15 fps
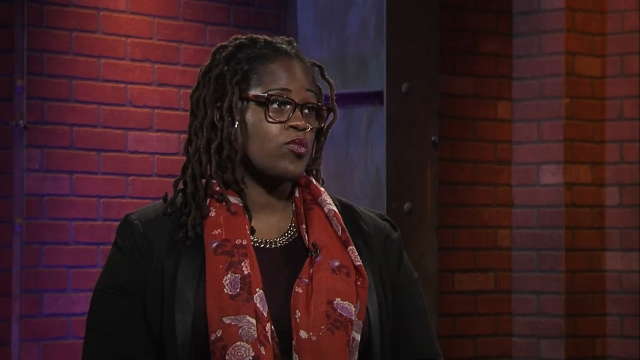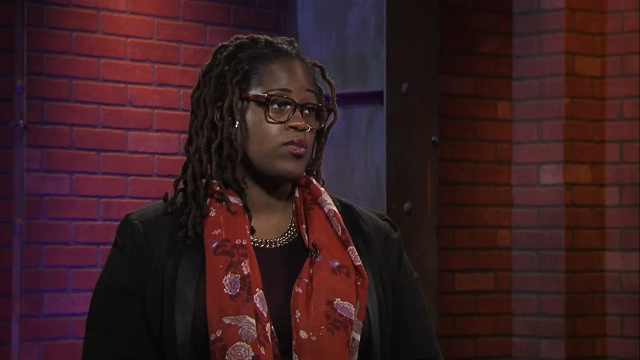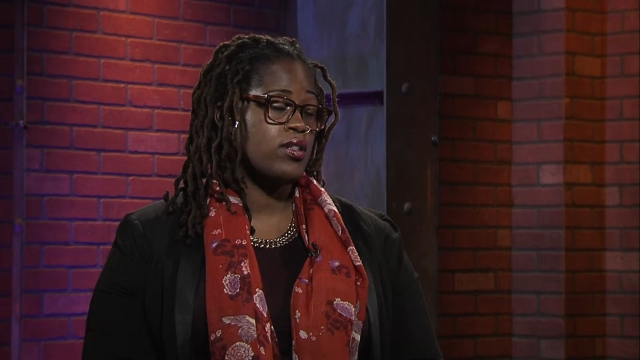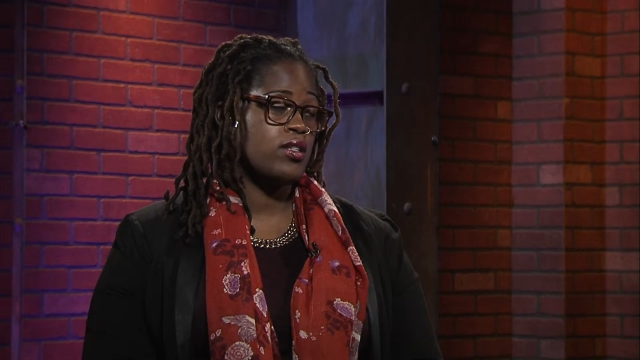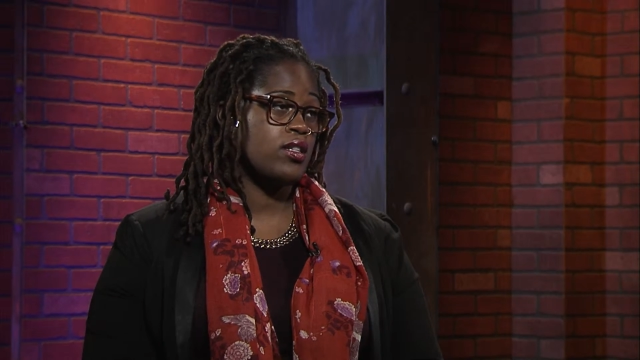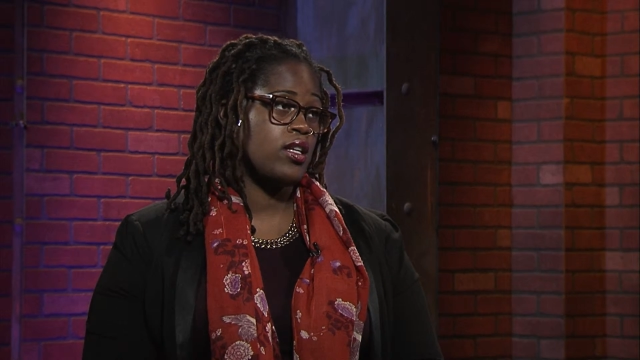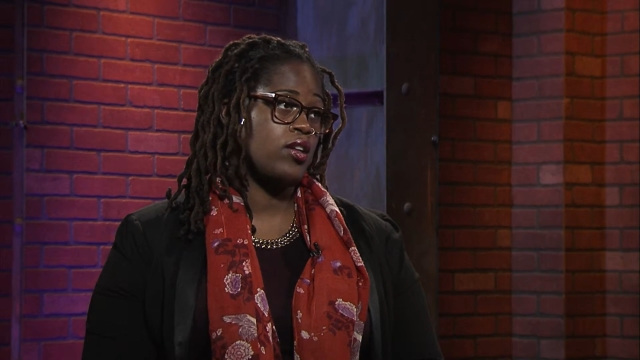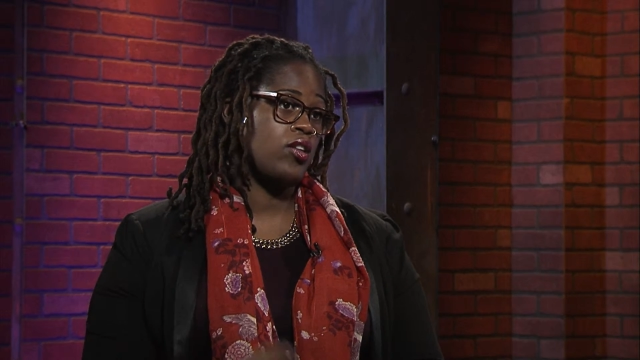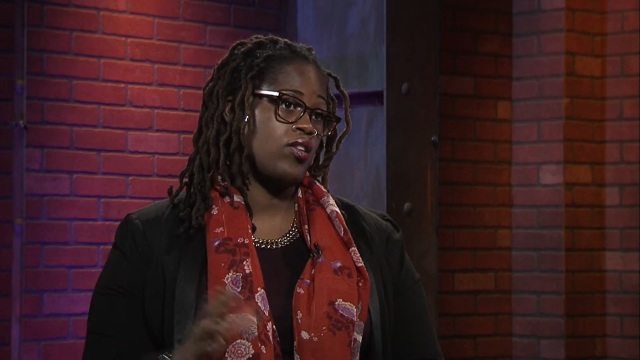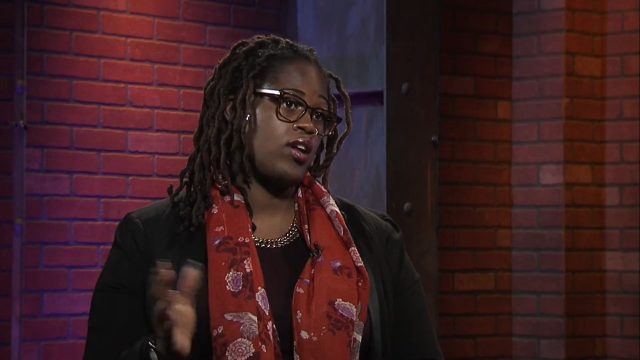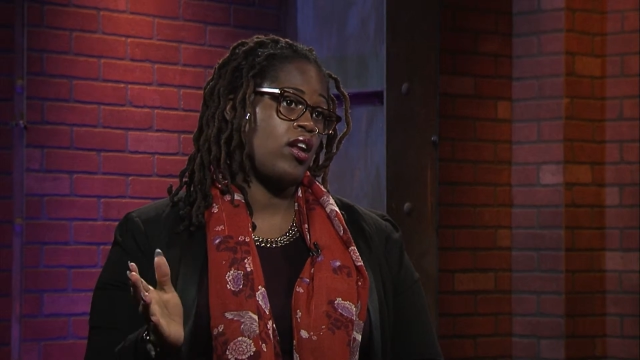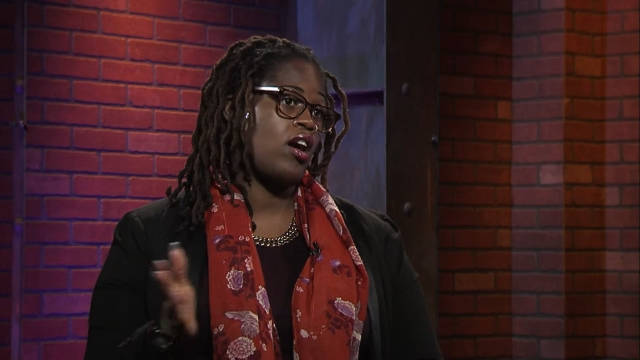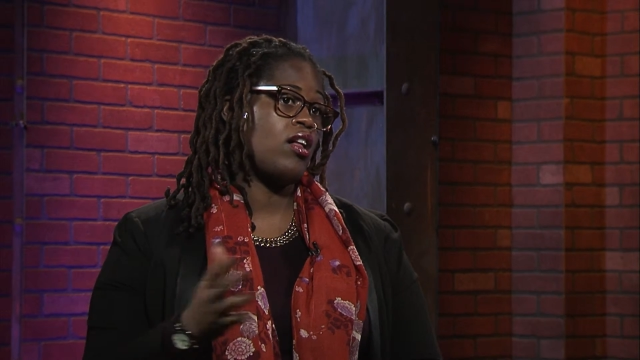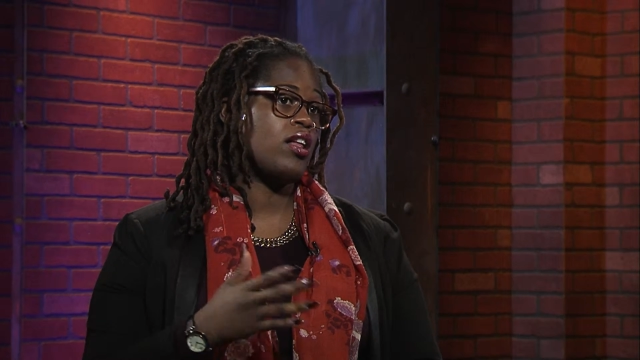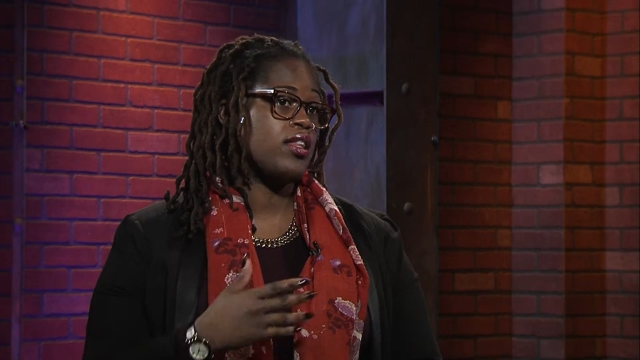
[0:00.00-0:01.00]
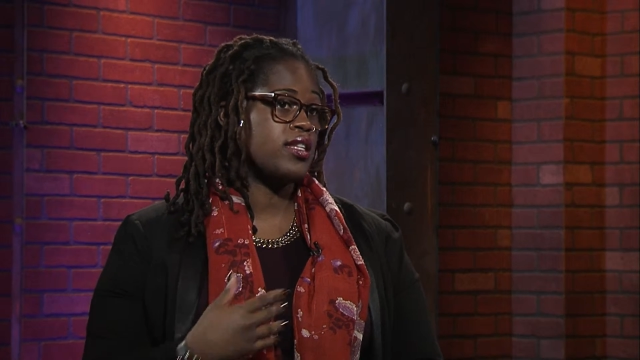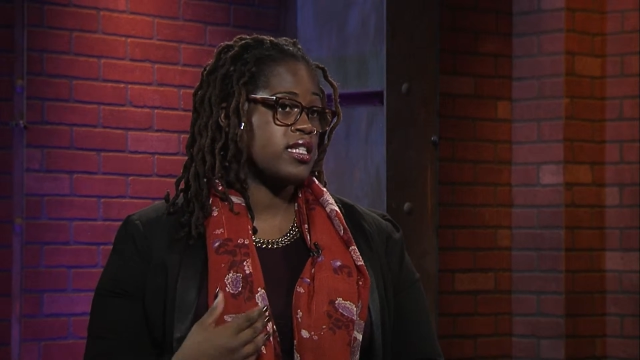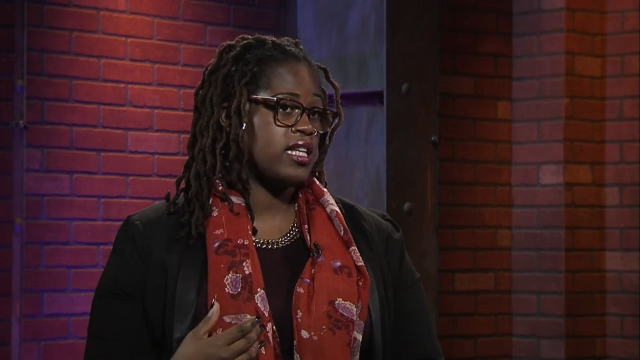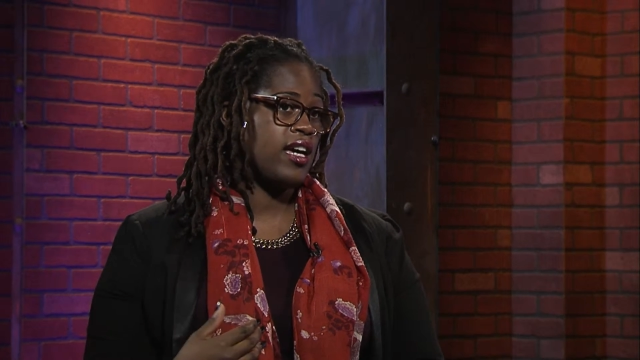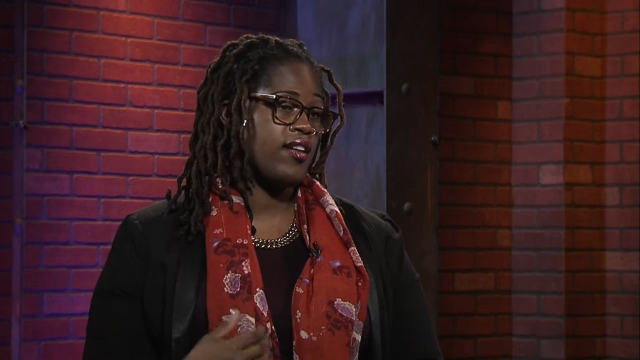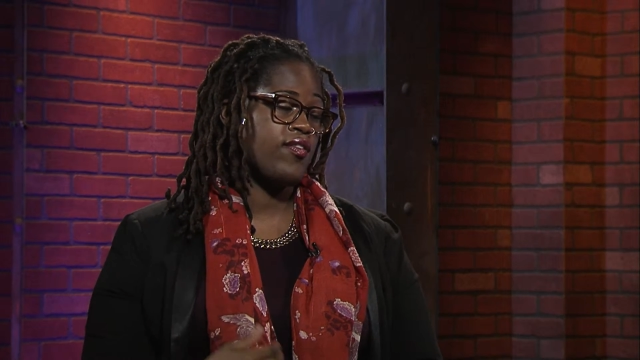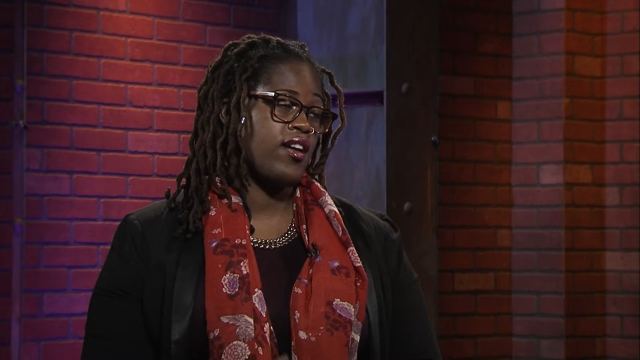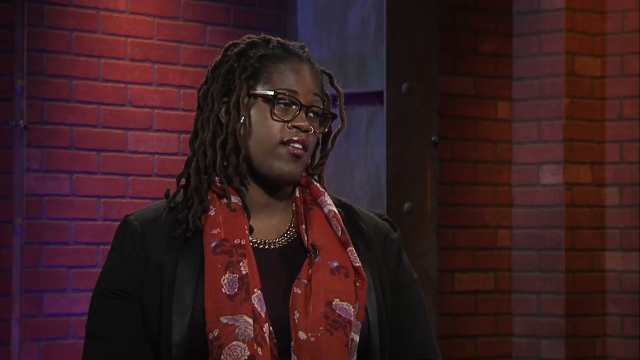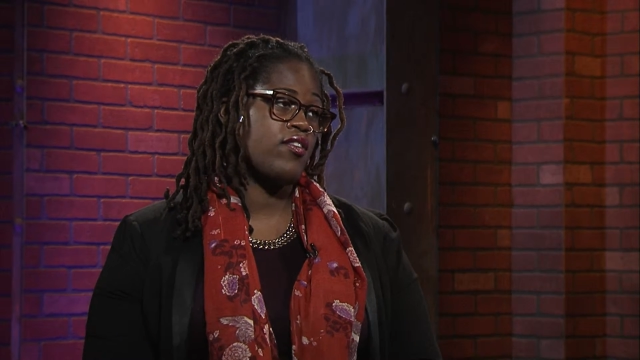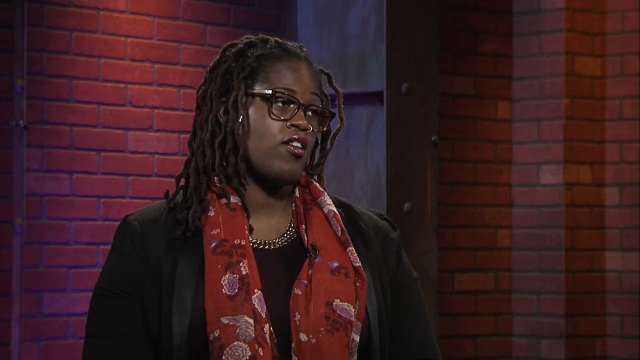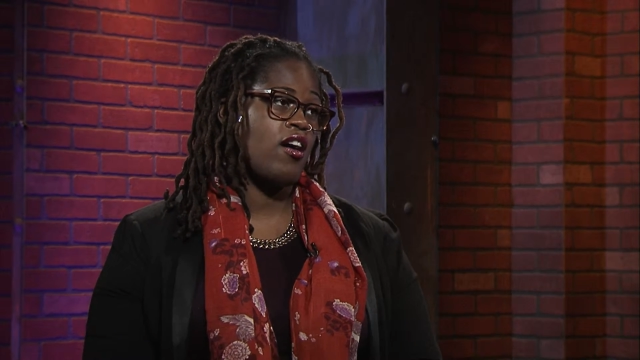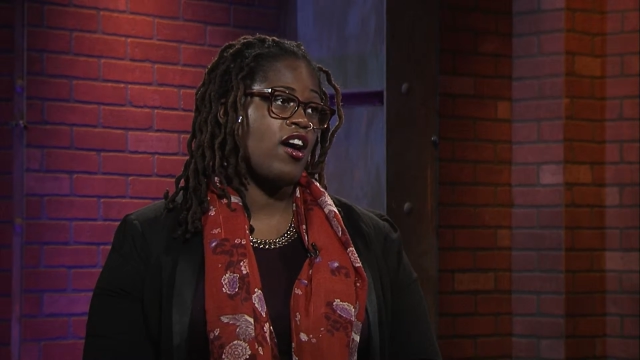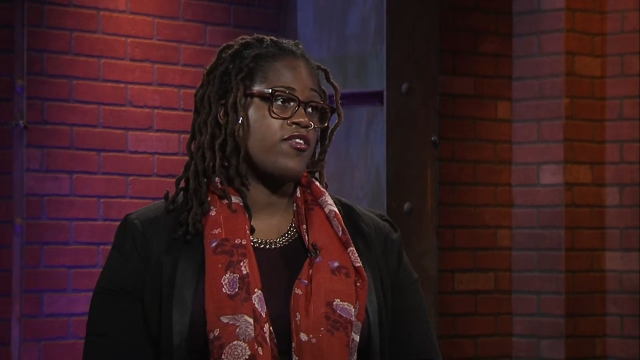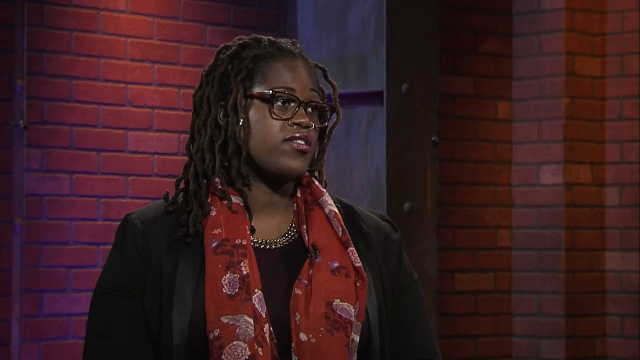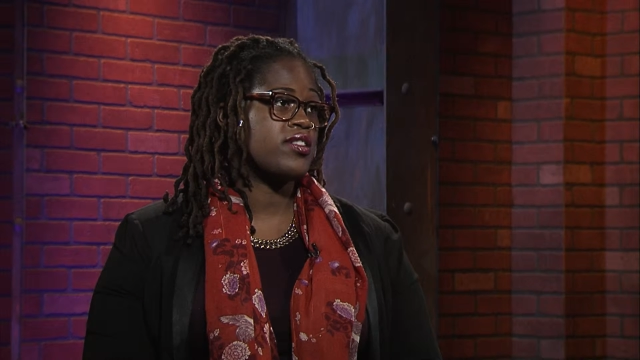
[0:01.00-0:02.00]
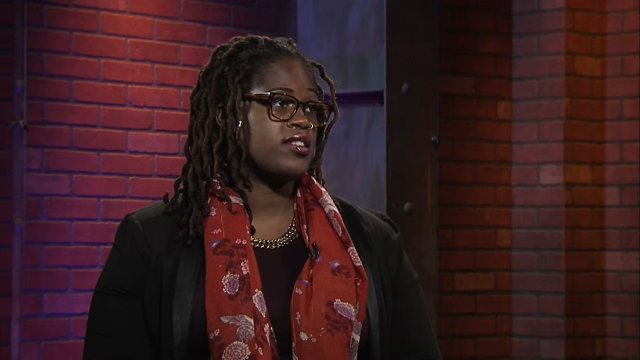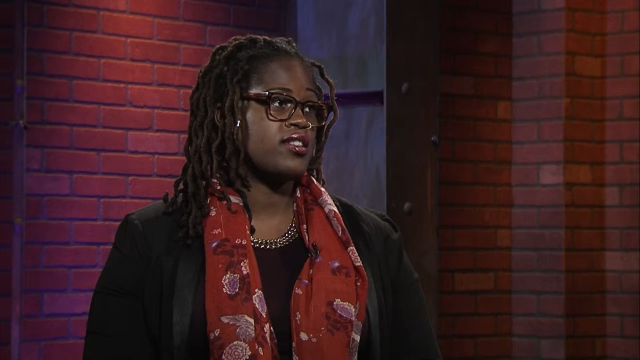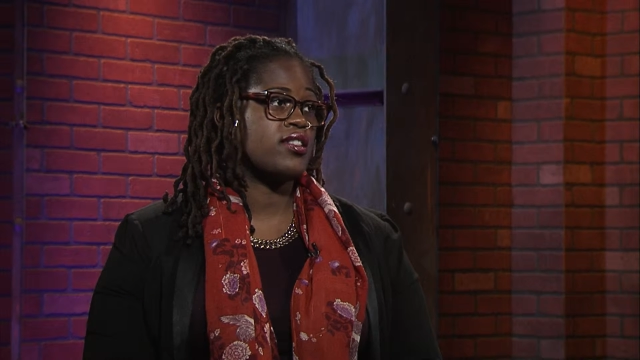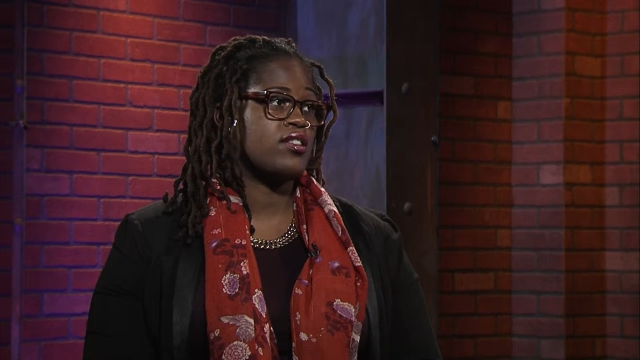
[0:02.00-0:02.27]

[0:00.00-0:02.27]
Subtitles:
and all of the staff have their offices.